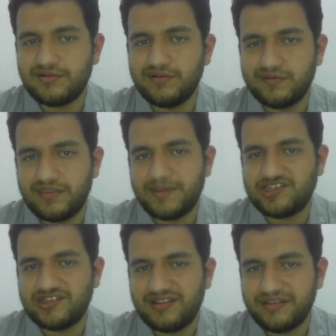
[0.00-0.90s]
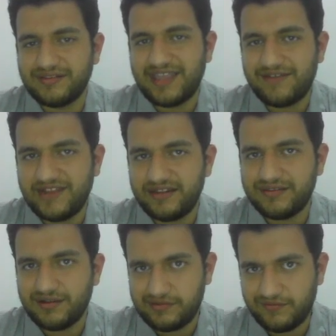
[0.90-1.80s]
Also, the patient doesn't have any
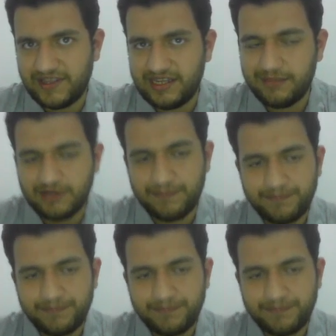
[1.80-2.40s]
signs of anemia.